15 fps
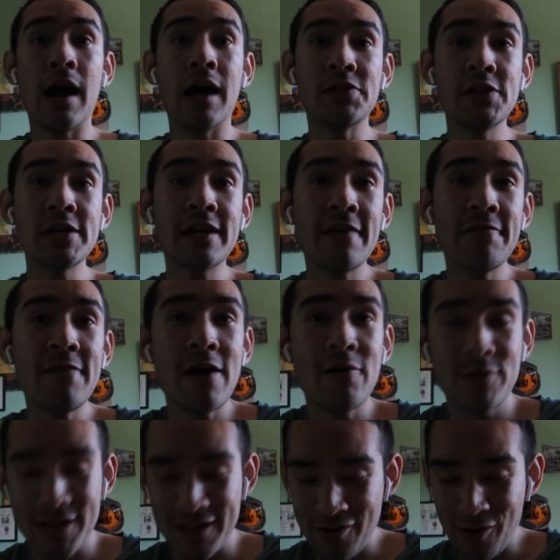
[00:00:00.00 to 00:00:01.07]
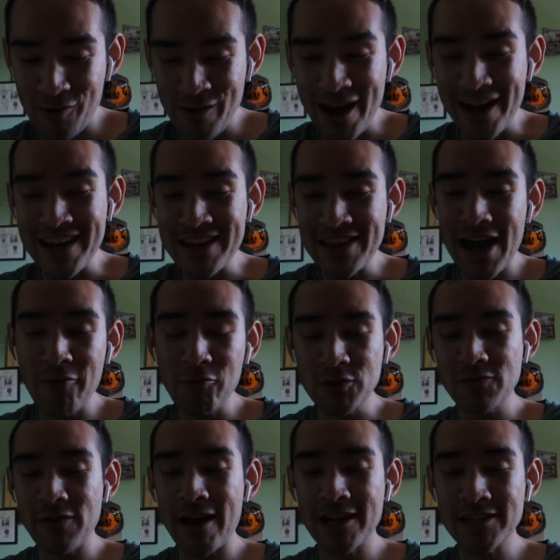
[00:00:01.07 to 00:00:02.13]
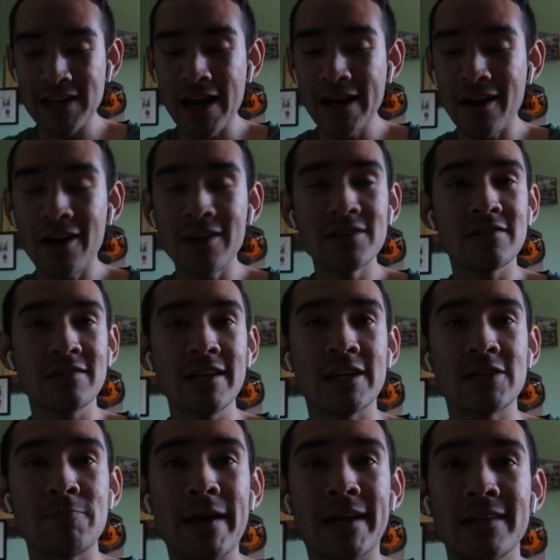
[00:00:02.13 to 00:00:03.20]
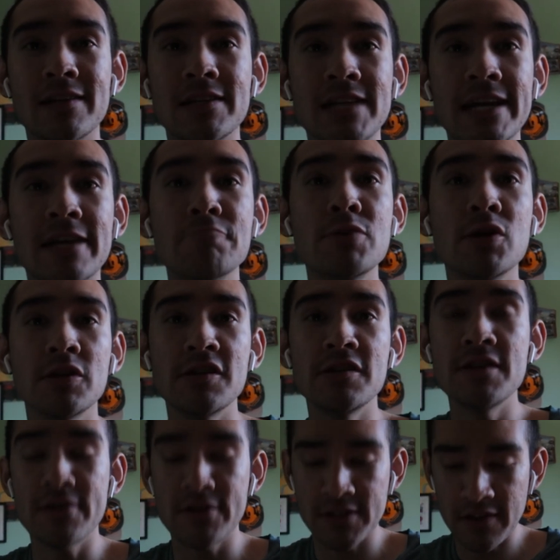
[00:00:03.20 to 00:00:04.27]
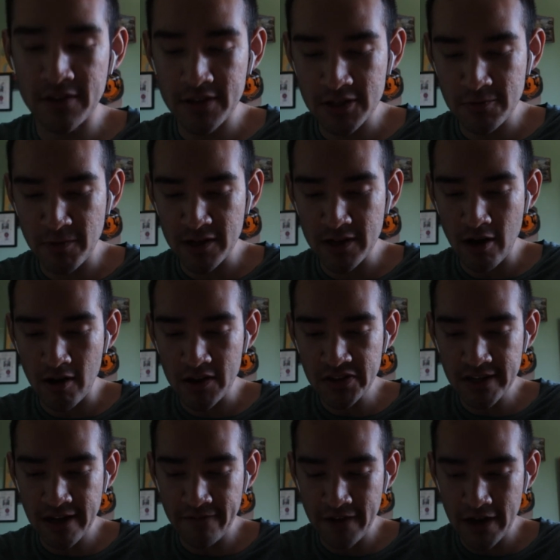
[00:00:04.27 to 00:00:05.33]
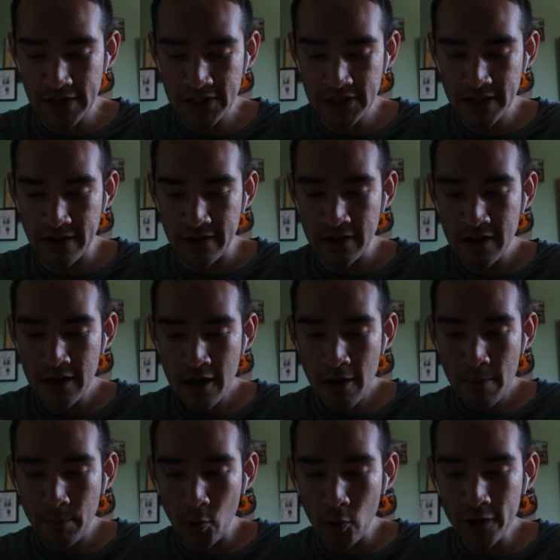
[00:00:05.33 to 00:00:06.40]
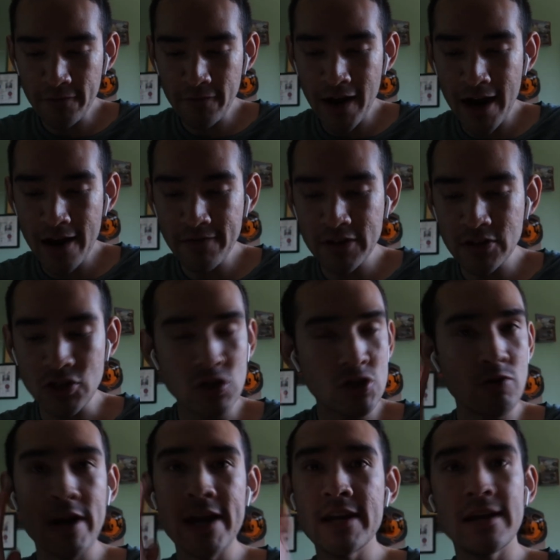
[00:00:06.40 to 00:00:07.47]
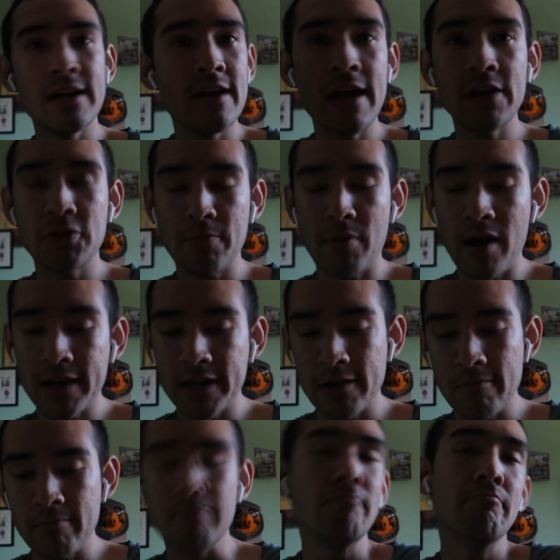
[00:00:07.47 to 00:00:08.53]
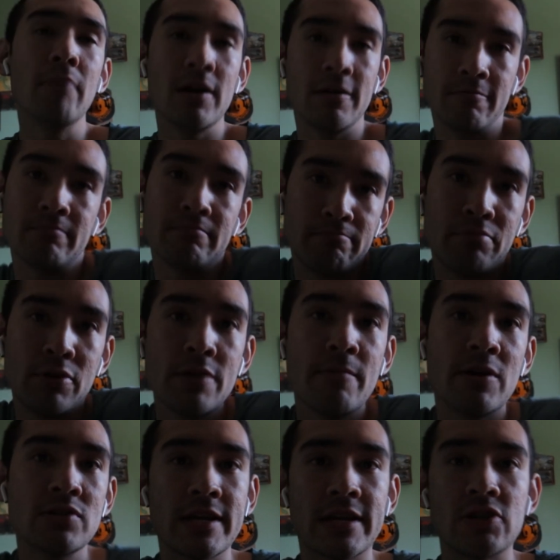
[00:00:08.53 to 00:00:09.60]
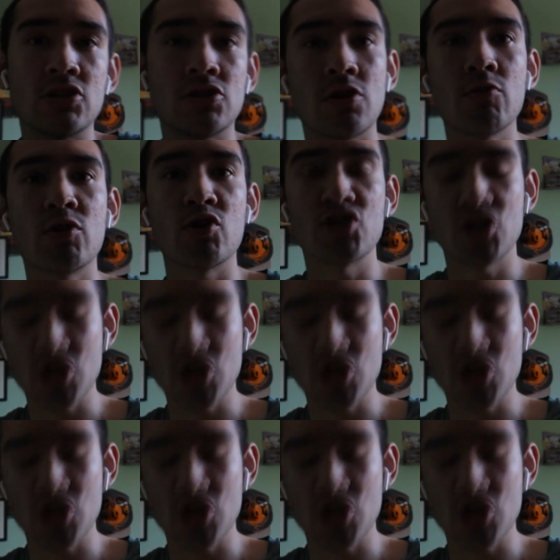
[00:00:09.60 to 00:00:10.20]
I think I found it already. That was fast. I honestly expected to take a million years on this, but no, I think I found it there. Board 5, straight at the pocket, pretty much like a stroker